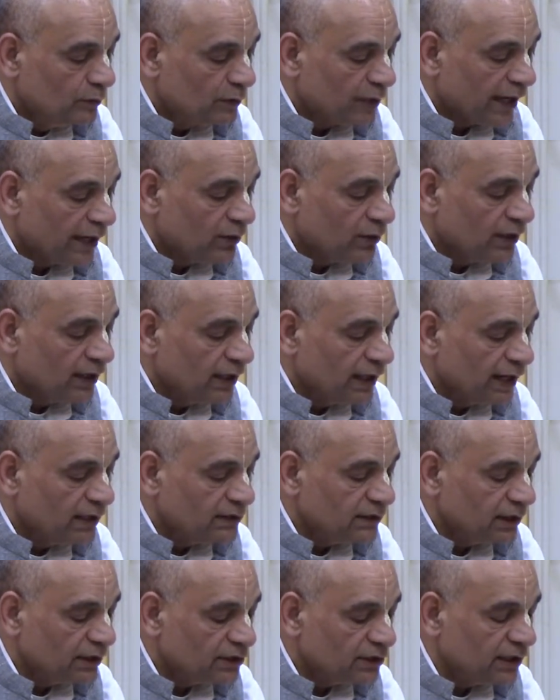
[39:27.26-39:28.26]
try to realize
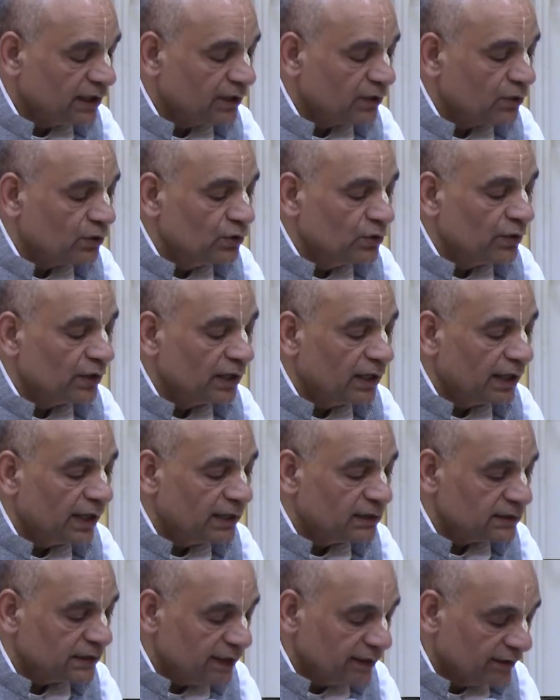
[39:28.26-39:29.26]
Krishna, you
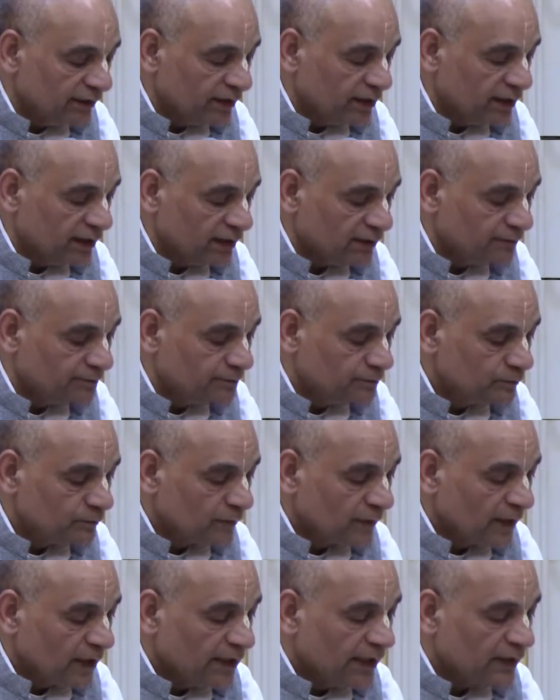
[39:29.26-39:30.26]
realize everything.
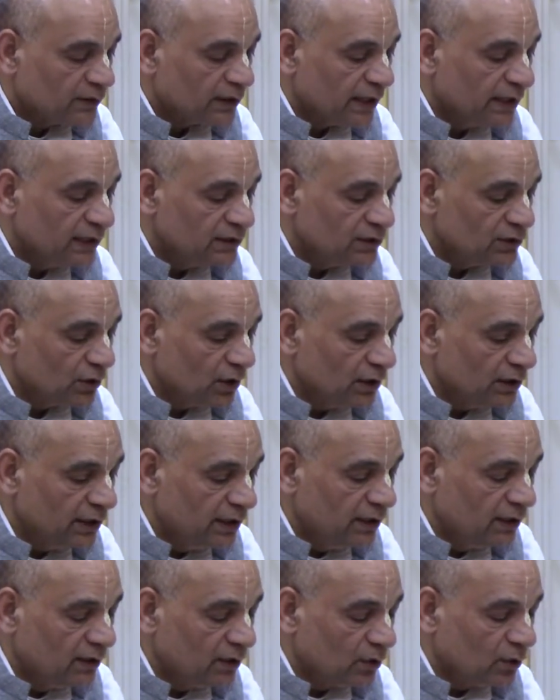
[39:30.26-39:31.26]
That's why he's called
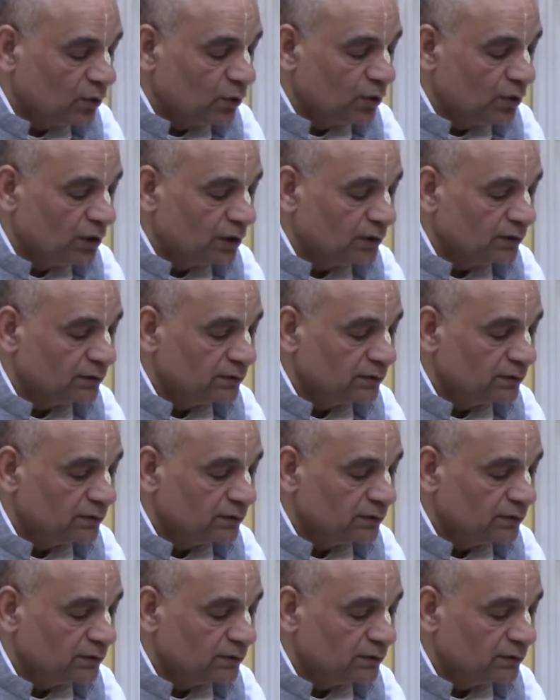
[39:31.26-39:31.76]
the root.